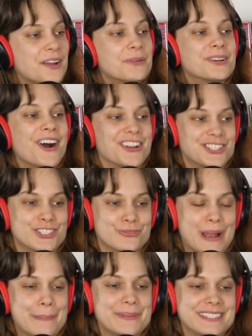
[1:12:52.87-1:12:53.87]
I know
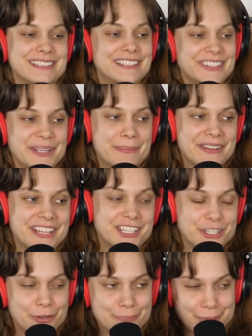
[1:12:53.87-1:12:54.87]
conscious rap isn't literally about
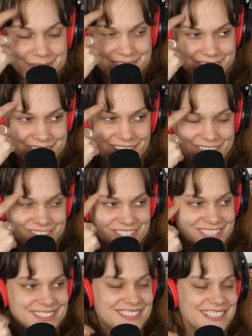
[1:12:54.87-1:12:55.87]
like your own personal
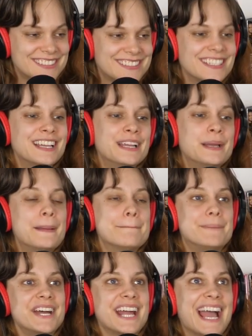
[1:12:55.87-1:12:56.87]
consciousness,
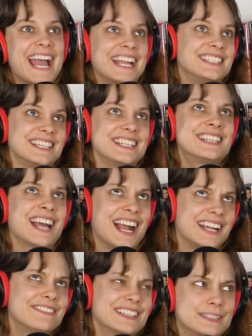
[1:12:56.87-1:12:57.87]
but I did
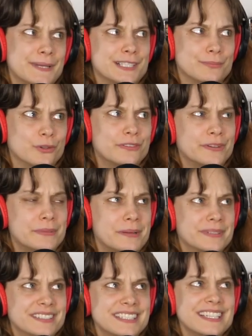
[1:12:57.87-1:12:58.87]
kind of expect more from
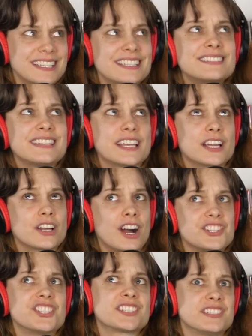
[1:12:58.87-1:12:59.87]
him because he is like a
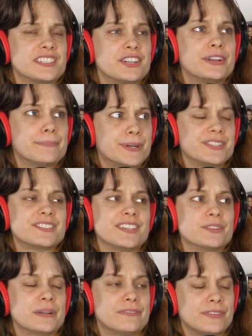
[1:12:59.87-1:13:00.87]
conscious, considerate
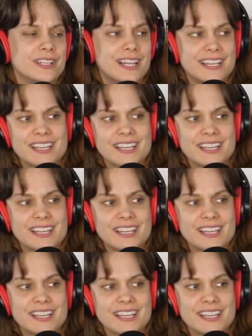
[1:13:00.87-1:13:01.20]
person who I feel